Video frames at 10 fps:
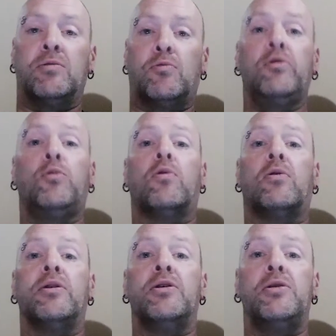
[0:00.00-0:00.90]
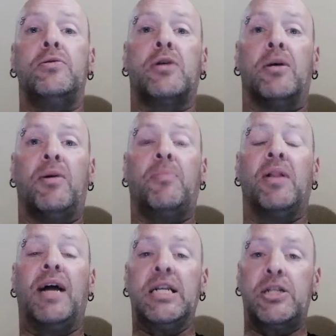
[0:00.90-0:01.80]
Real world issues come up a
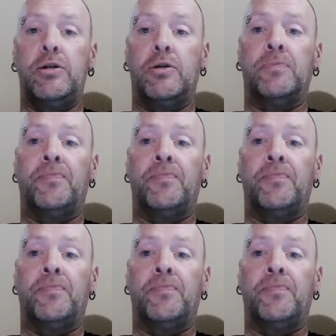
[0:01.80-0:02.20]
lot too.